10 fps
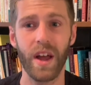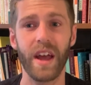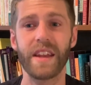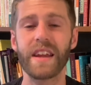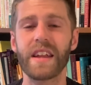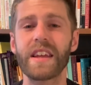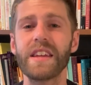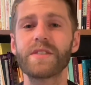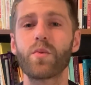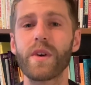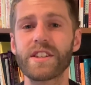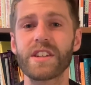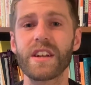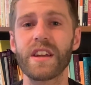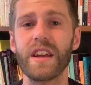And yet he's
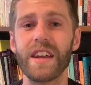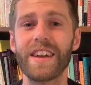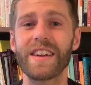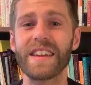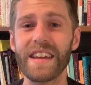wishing he could